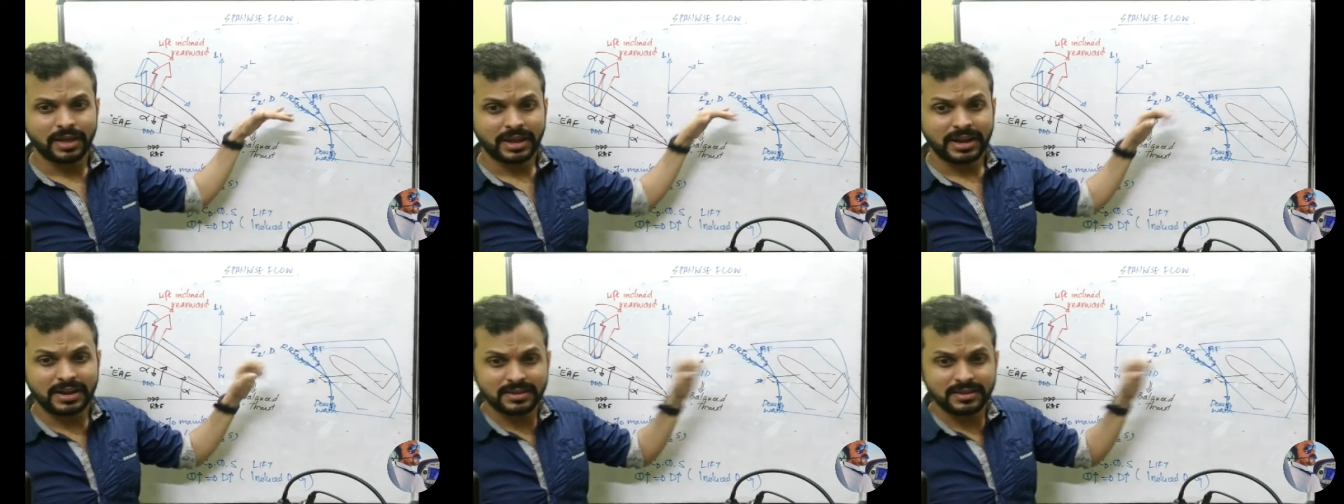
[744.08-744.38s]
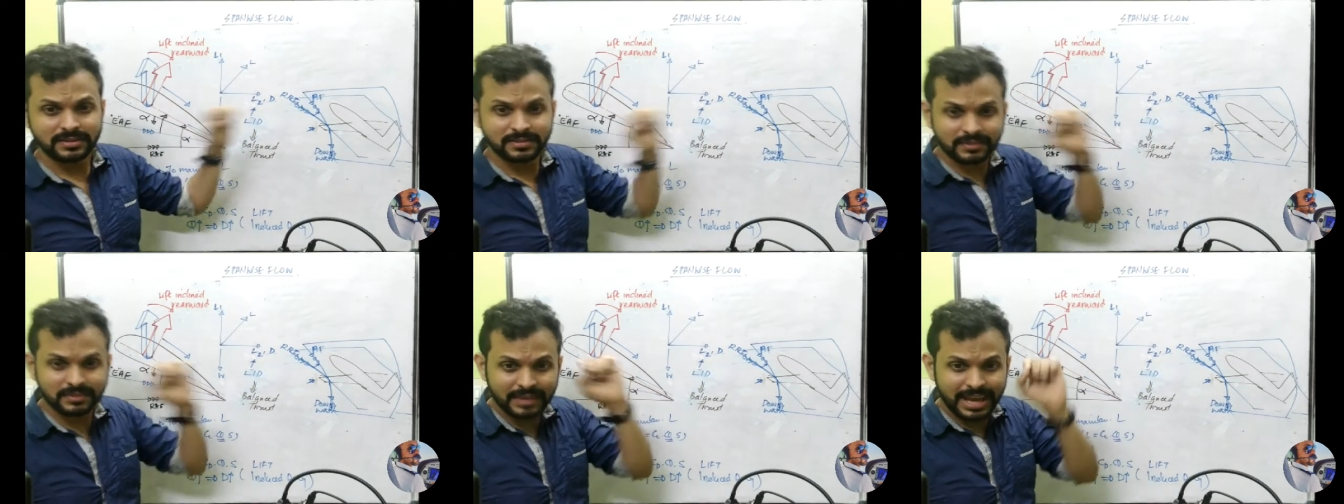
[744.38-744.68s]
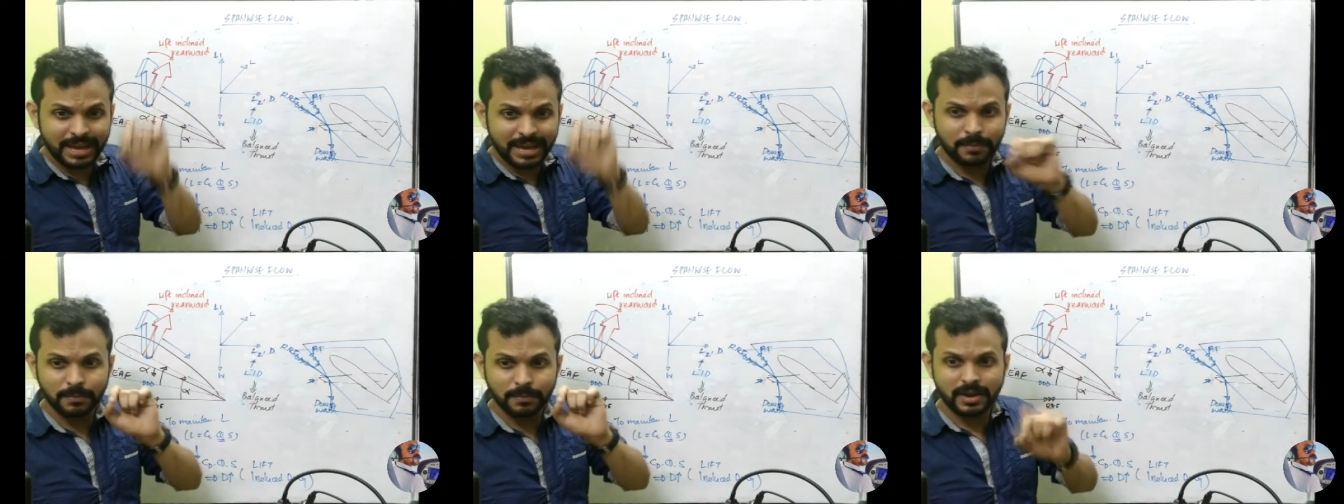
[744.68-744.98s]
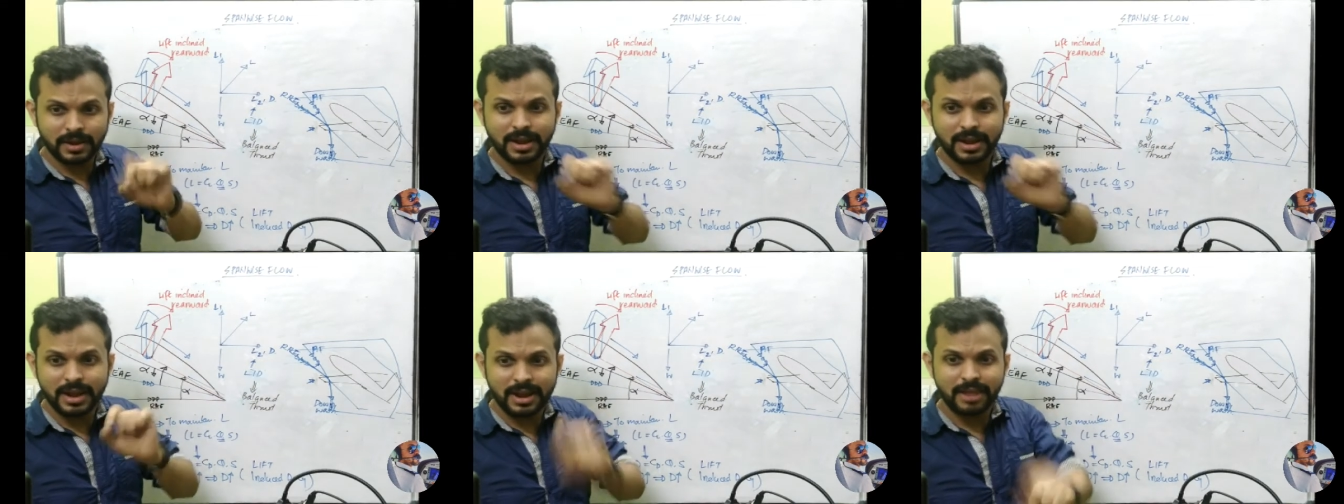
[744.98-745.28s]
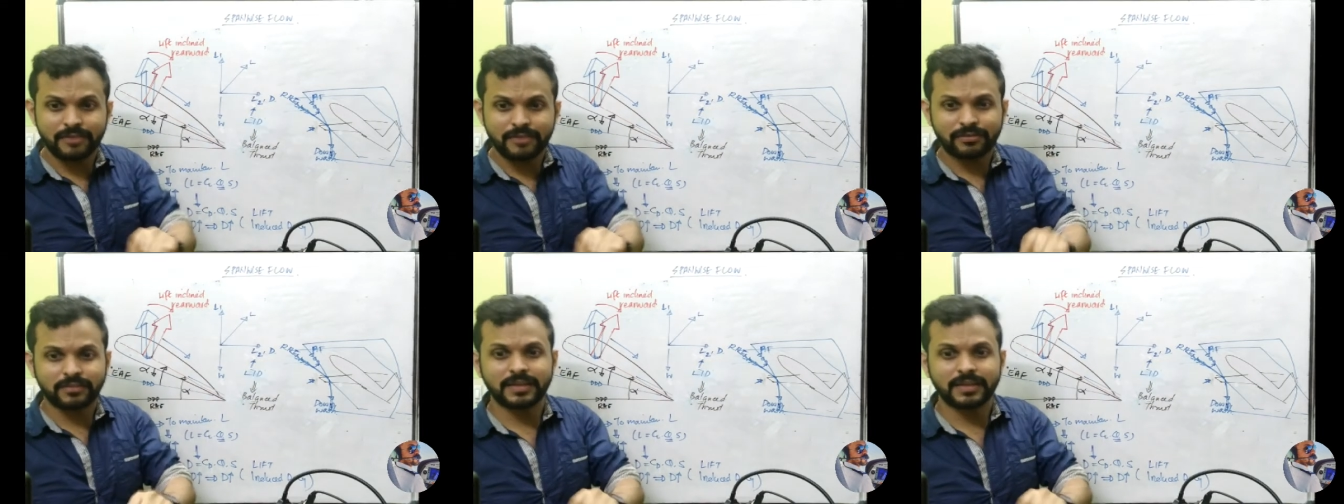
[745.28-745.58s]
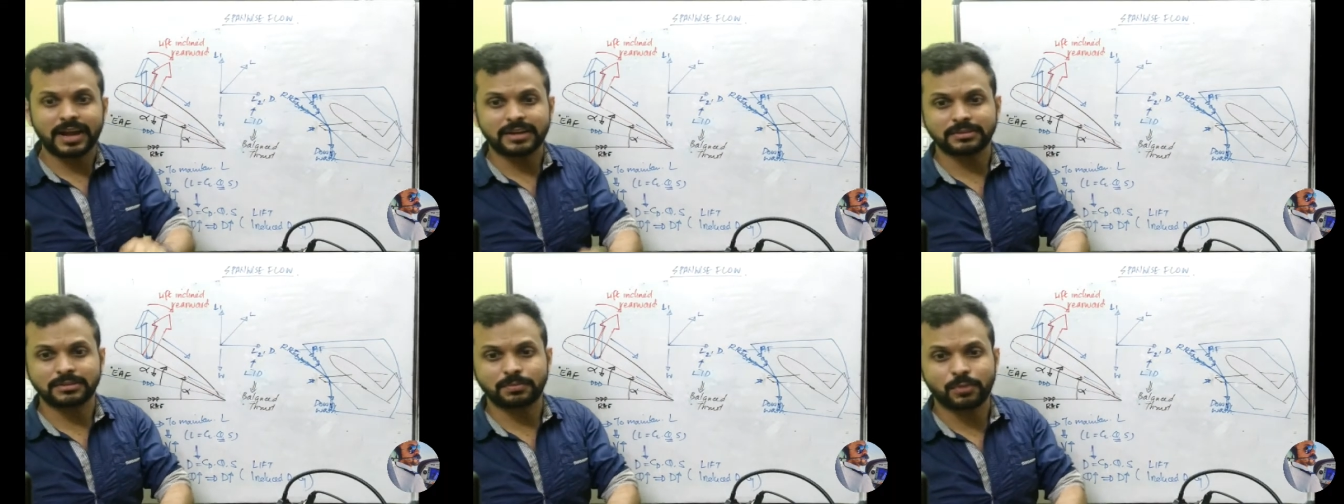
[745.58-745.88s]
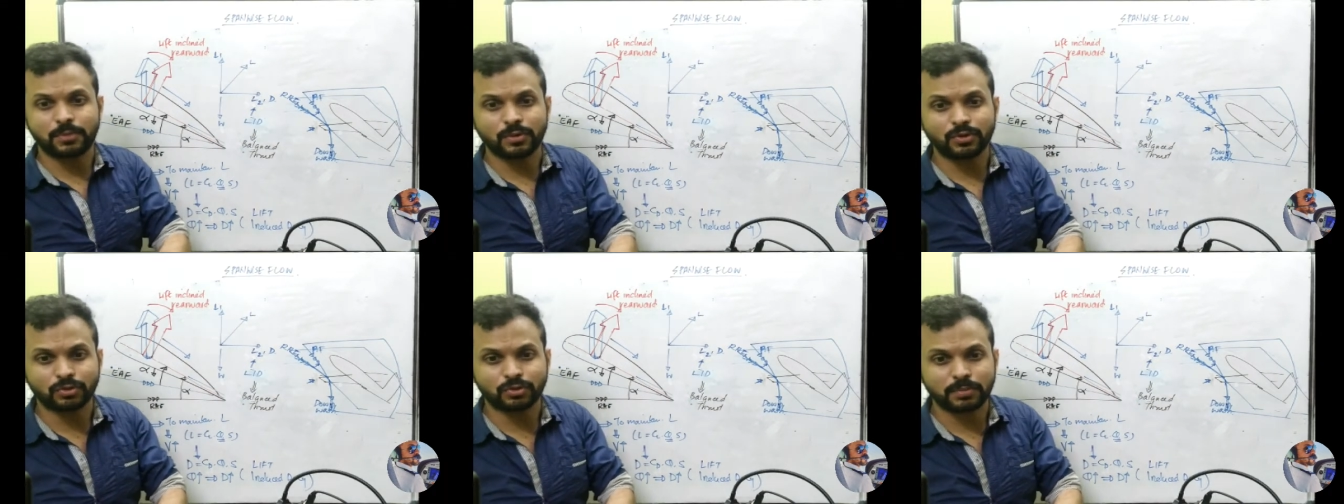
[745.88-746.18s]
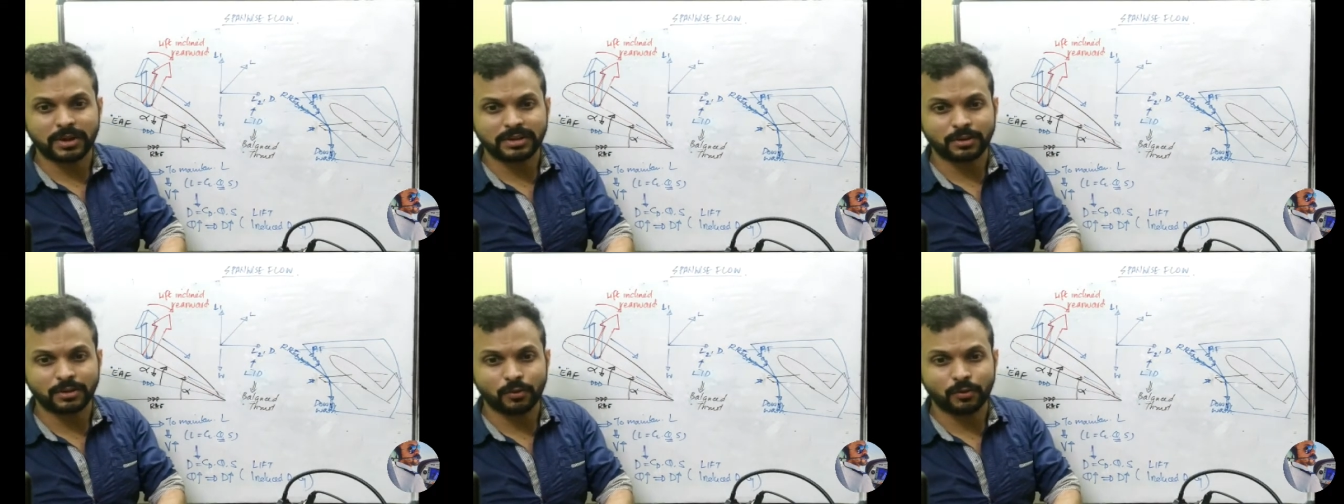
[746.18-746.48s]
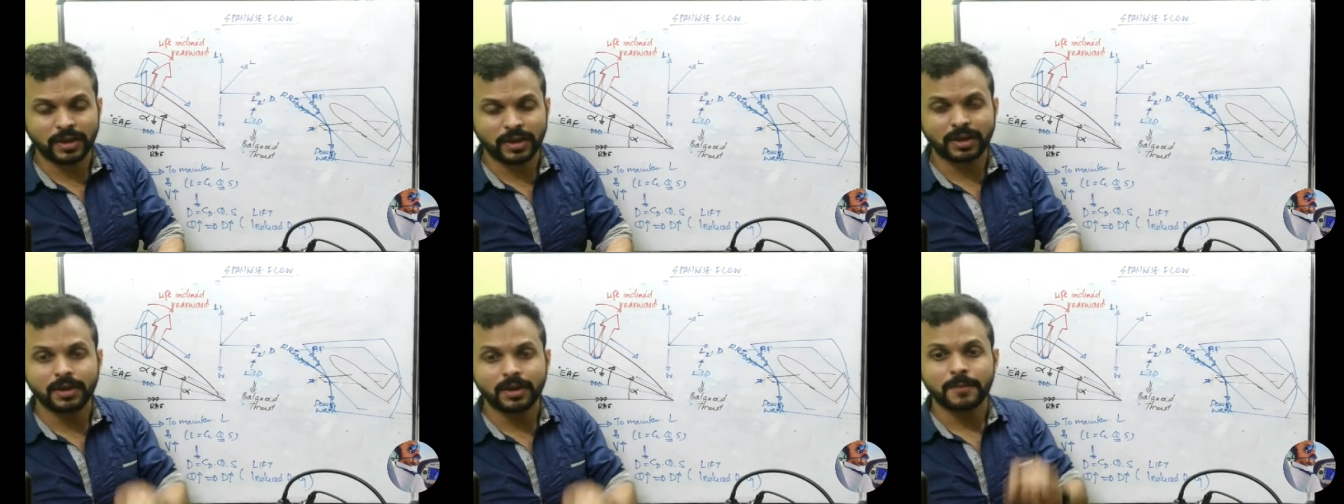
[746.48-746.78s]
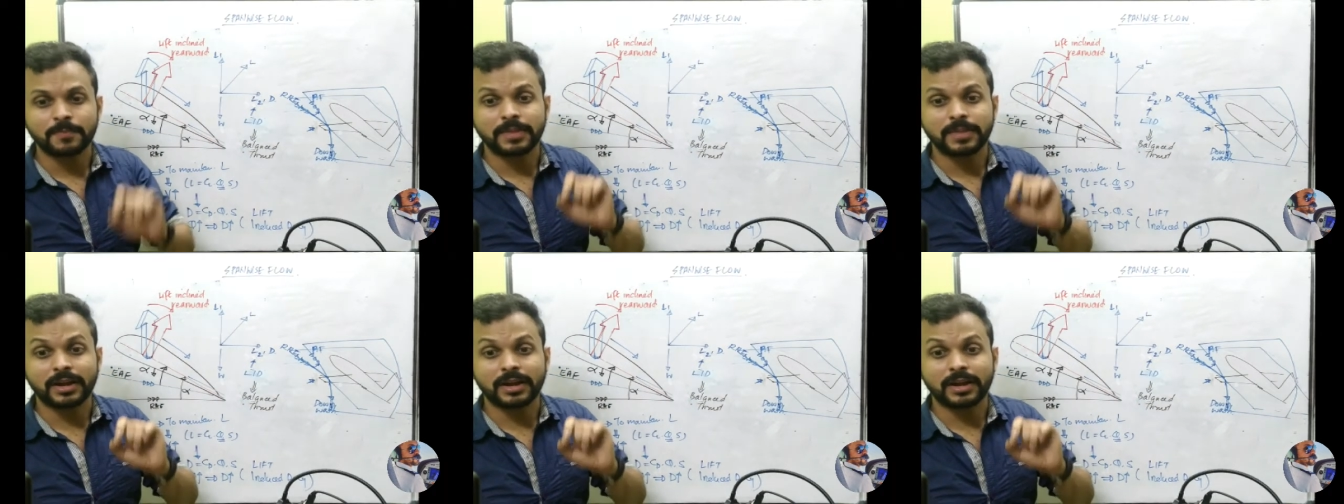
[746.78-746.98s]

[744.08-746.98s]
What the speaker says: It is the same lift that is produced by the wing,